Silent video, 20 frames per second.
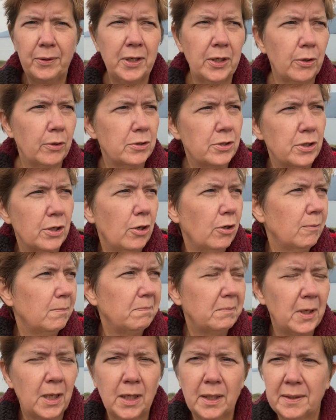here, so
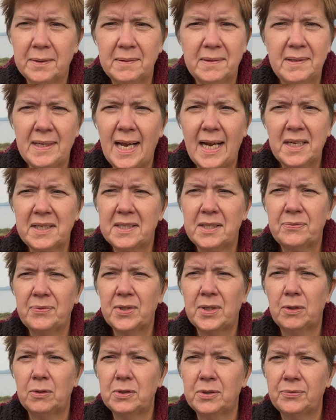not
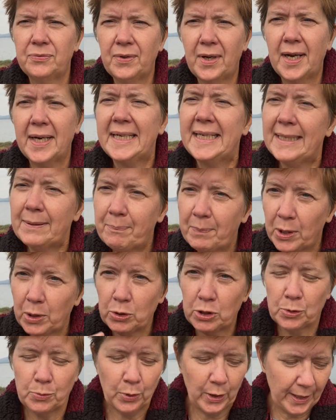difficult to find. Get bear
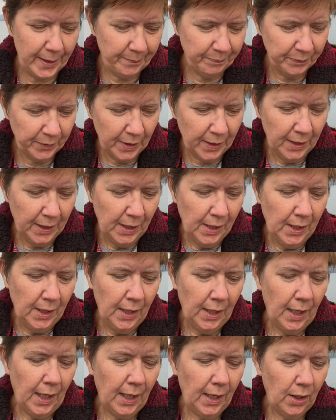spray.
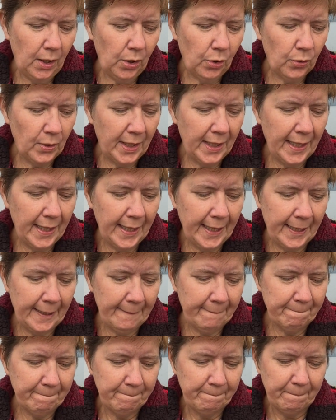Okay,
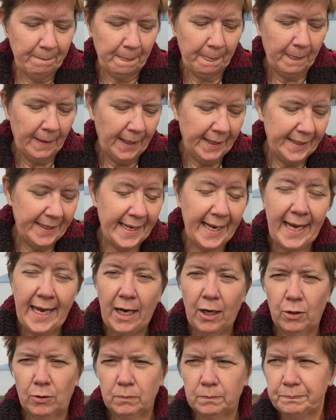
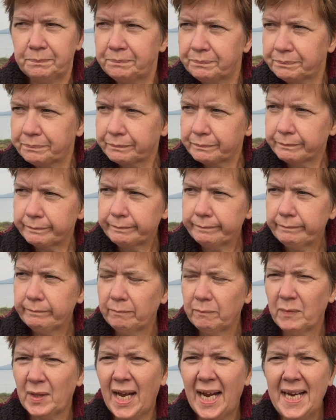now
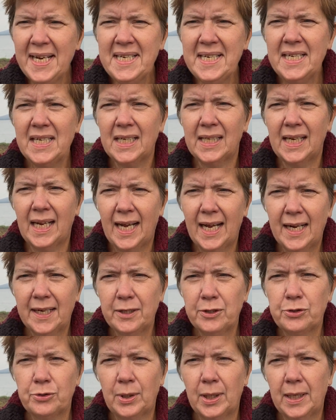I did a lot of
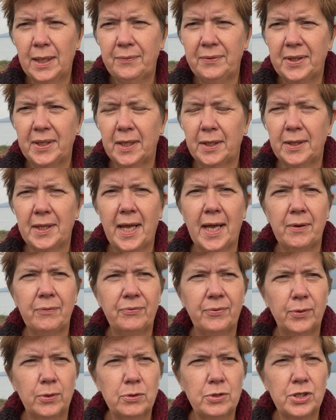driving on that
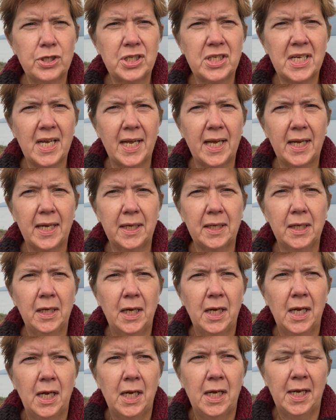first day,
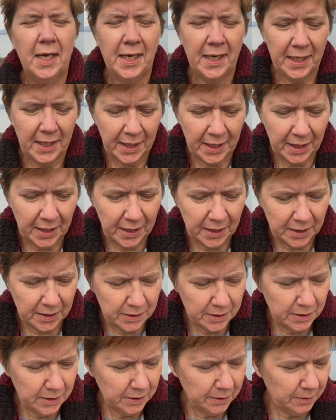
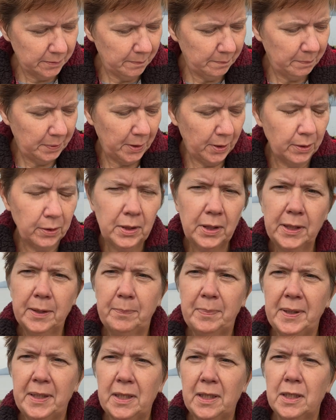and partly
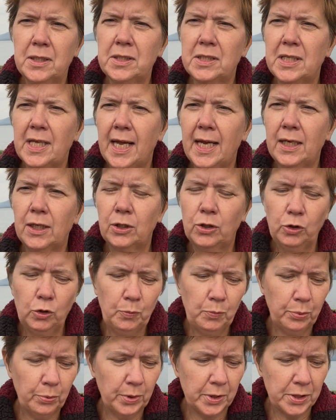because that
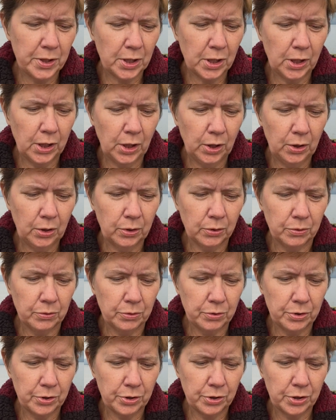loop was
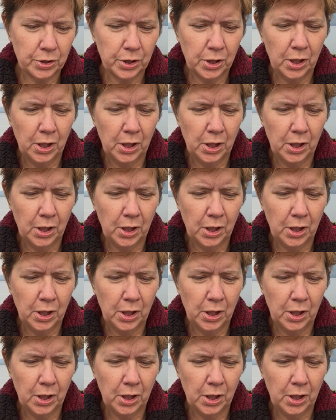closed,